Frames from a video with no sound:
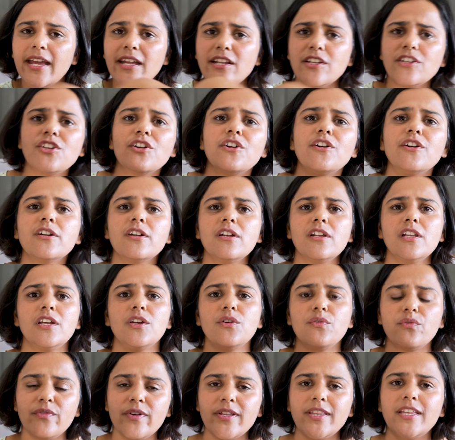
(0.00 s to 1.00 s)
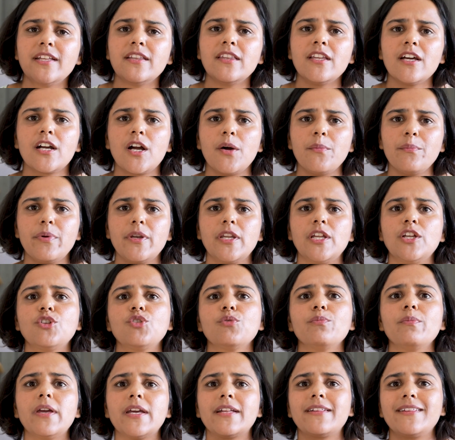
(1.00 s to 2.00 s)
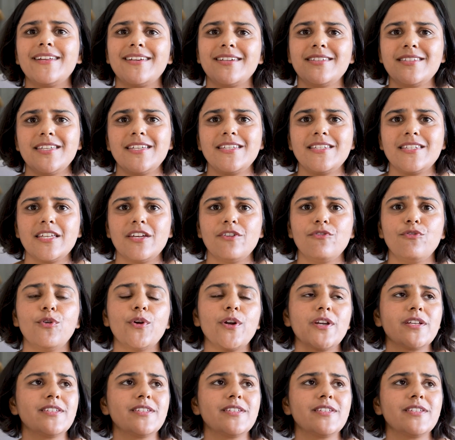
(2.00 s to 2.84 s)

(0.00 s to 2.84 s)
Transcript: internally within the company to make things easy. For